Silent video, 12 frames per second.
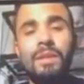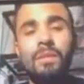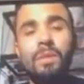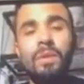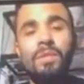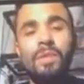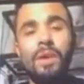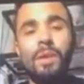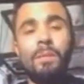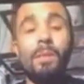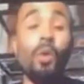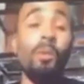with
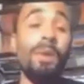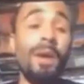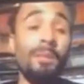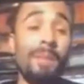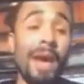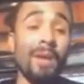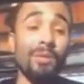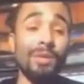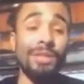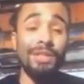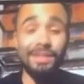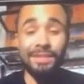Bullpen Battle
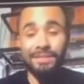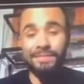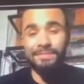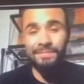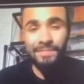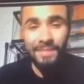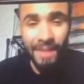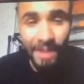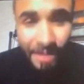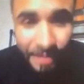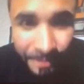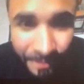League. All
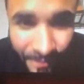right?